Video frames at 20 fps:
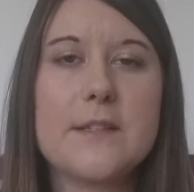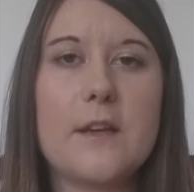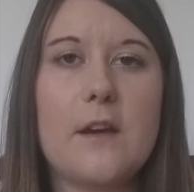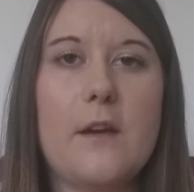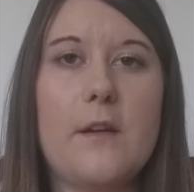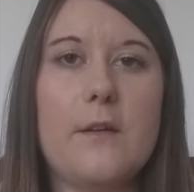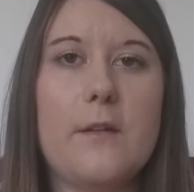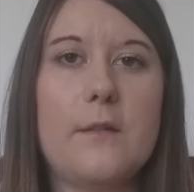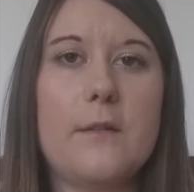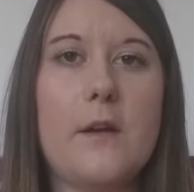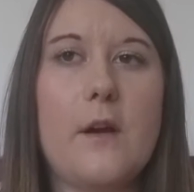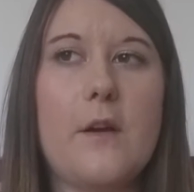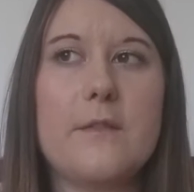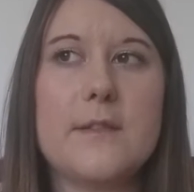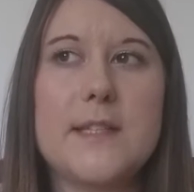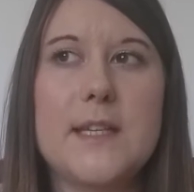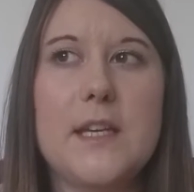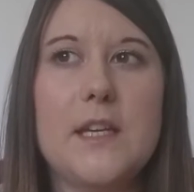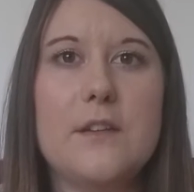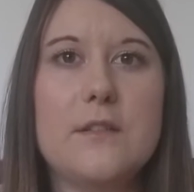So
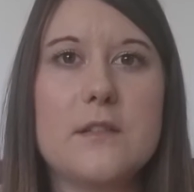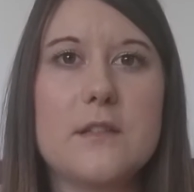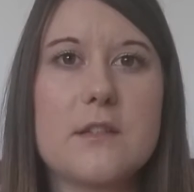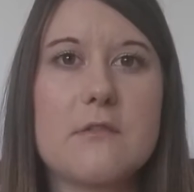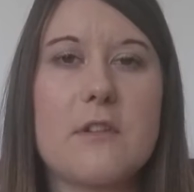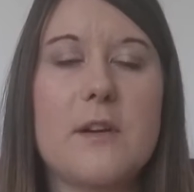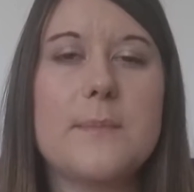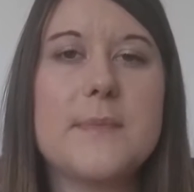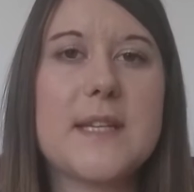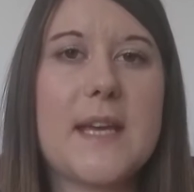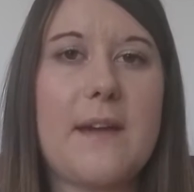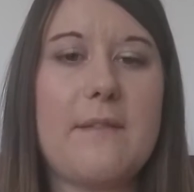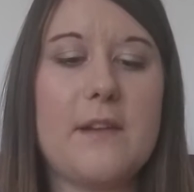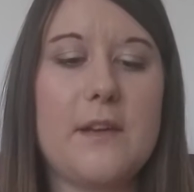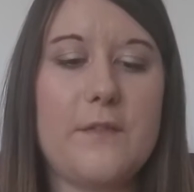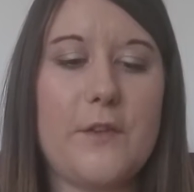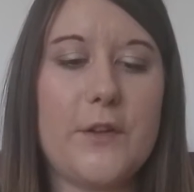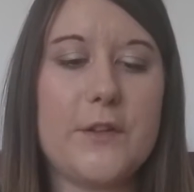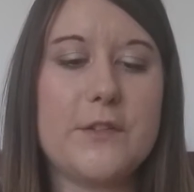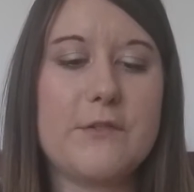obviously you use the scrub to get
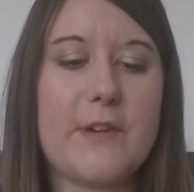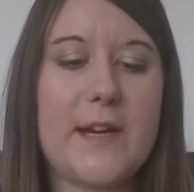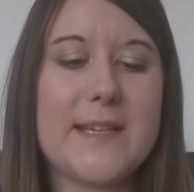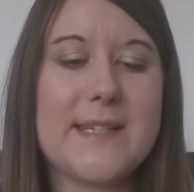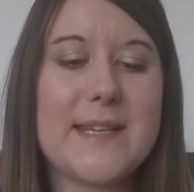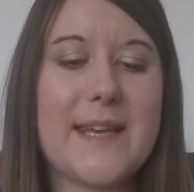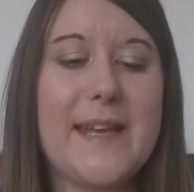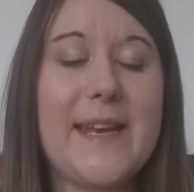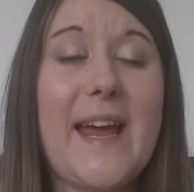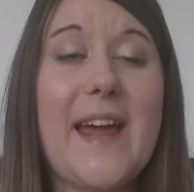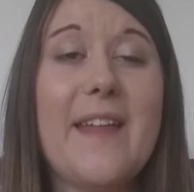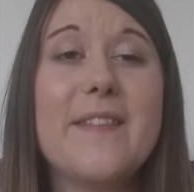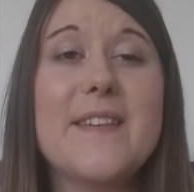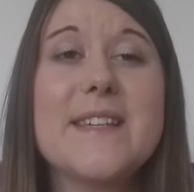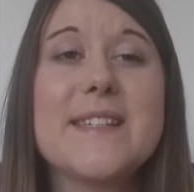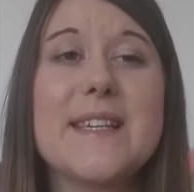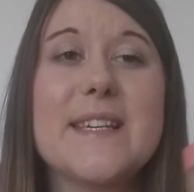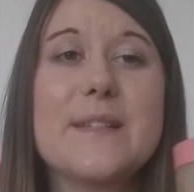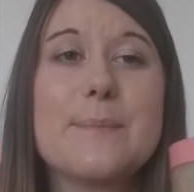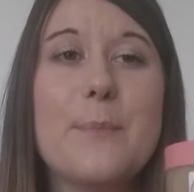rid of all the dry skin, and
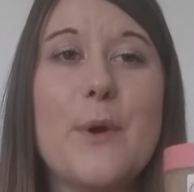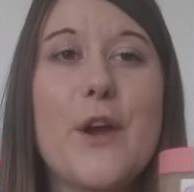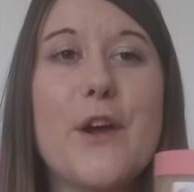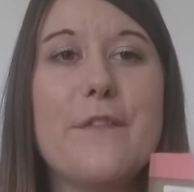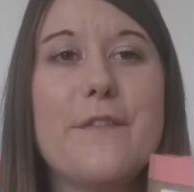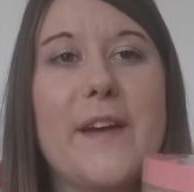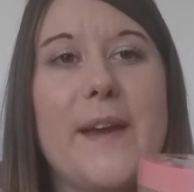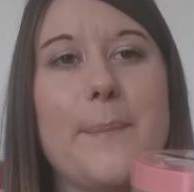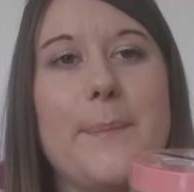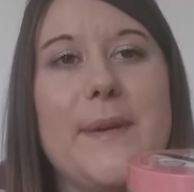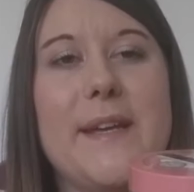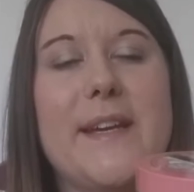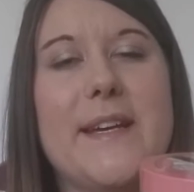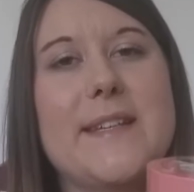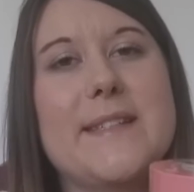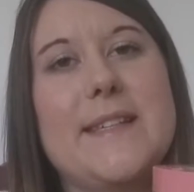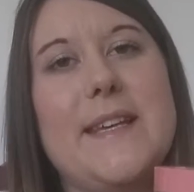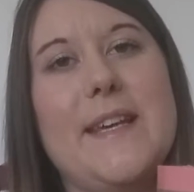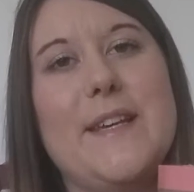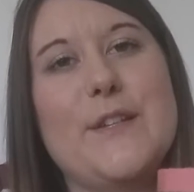this is perfect
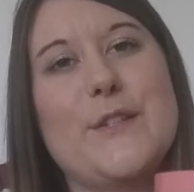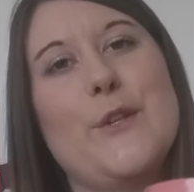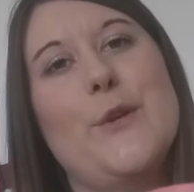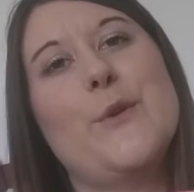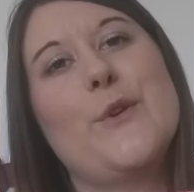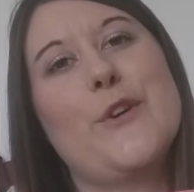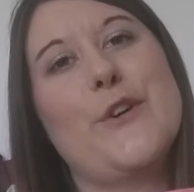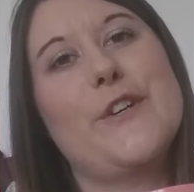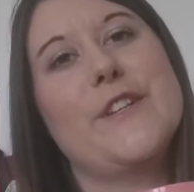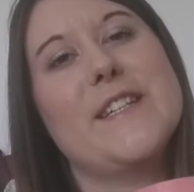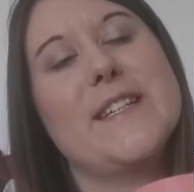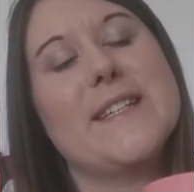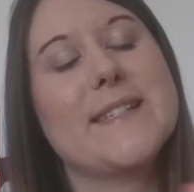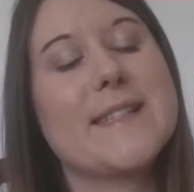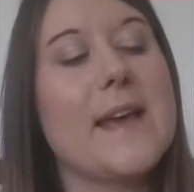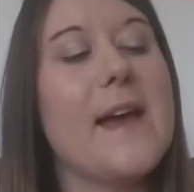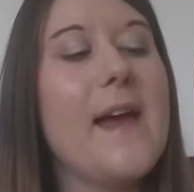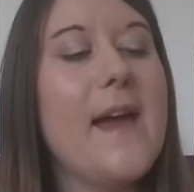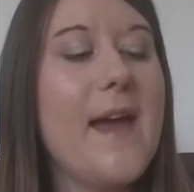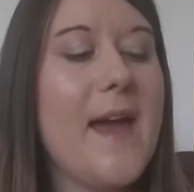because it is so
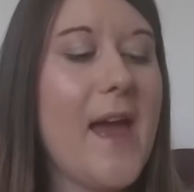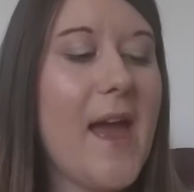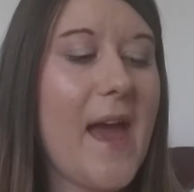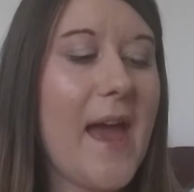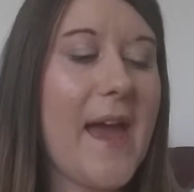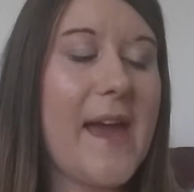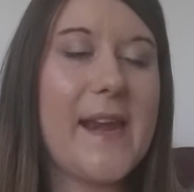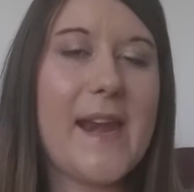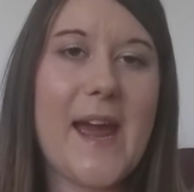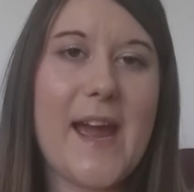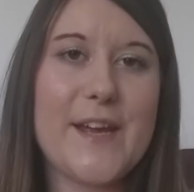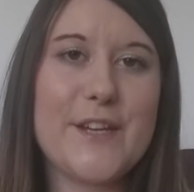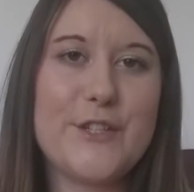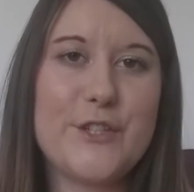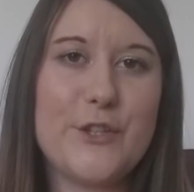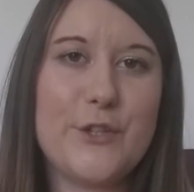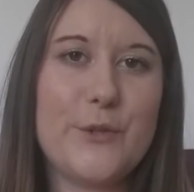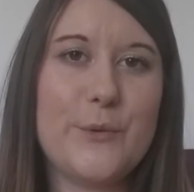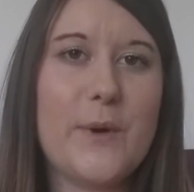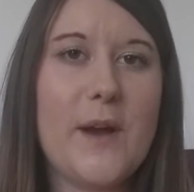gorgeous, and I
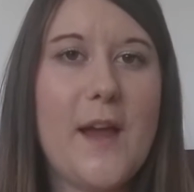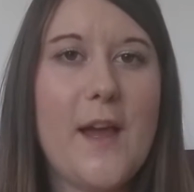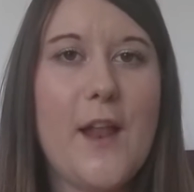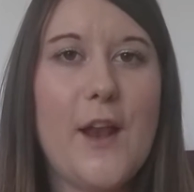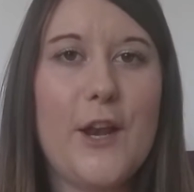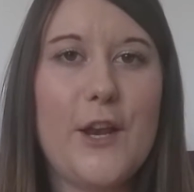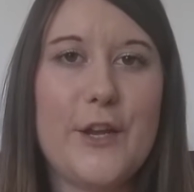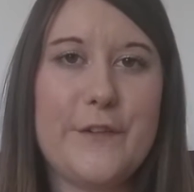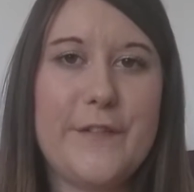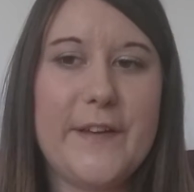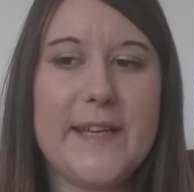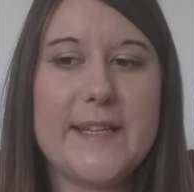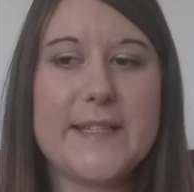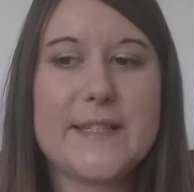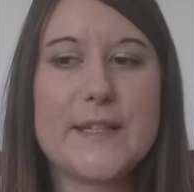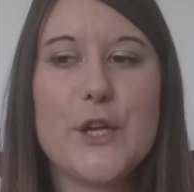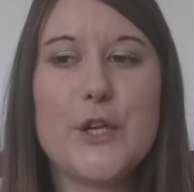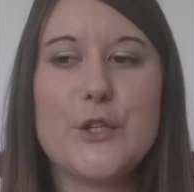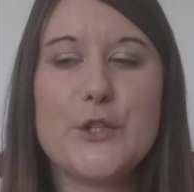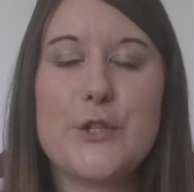do love
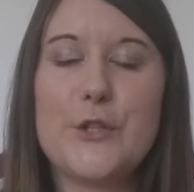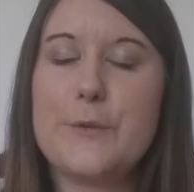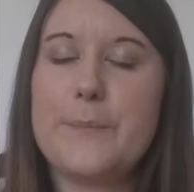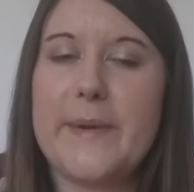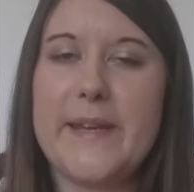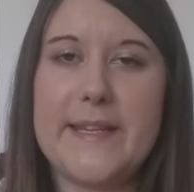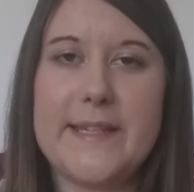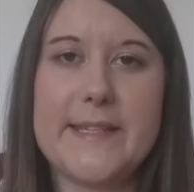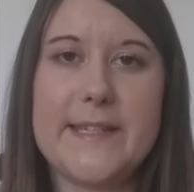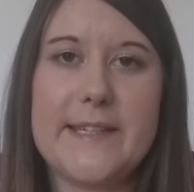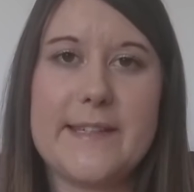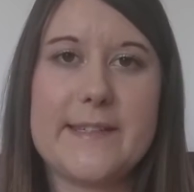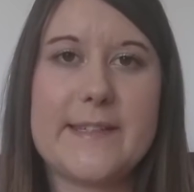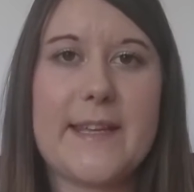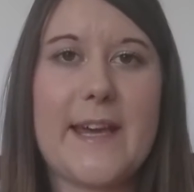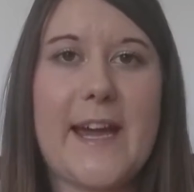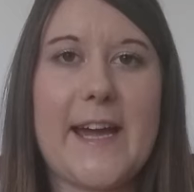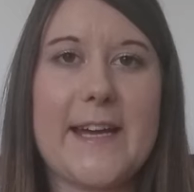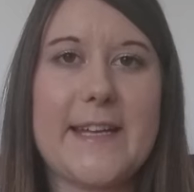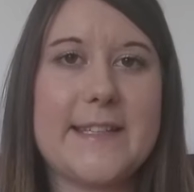it to
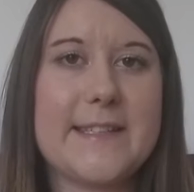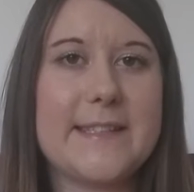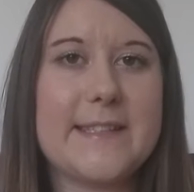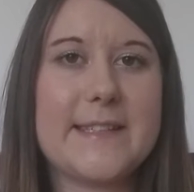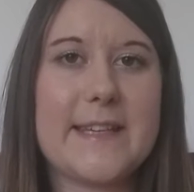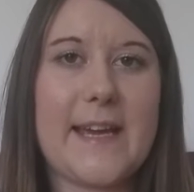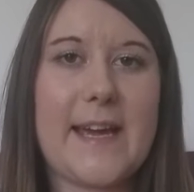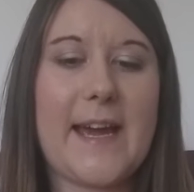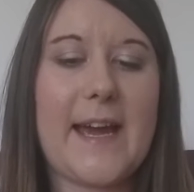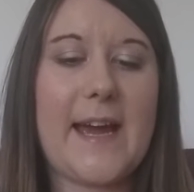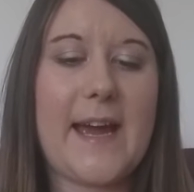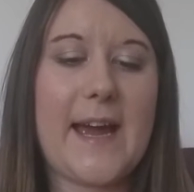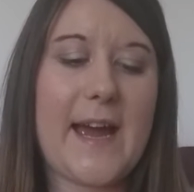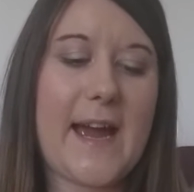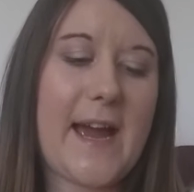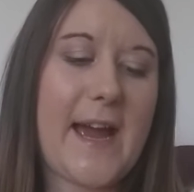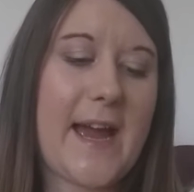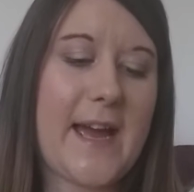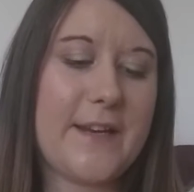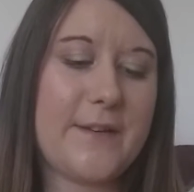pieces, and
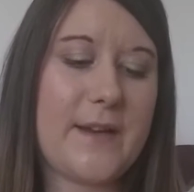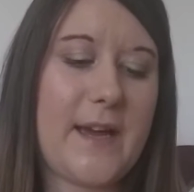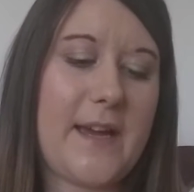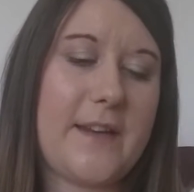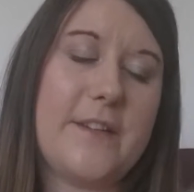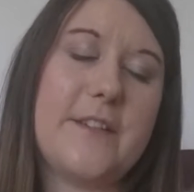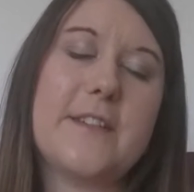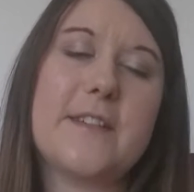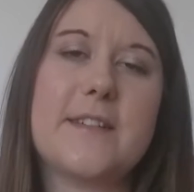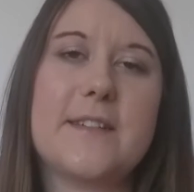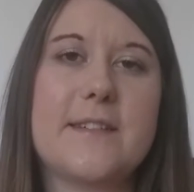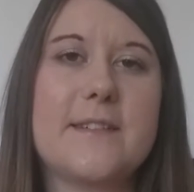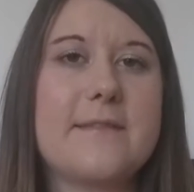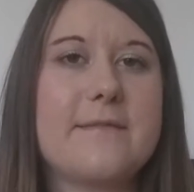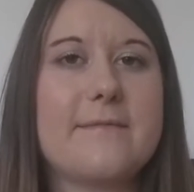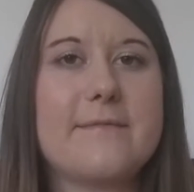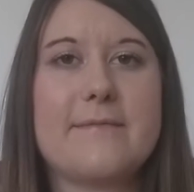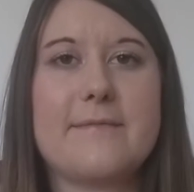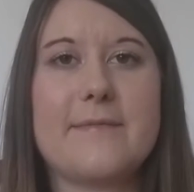I just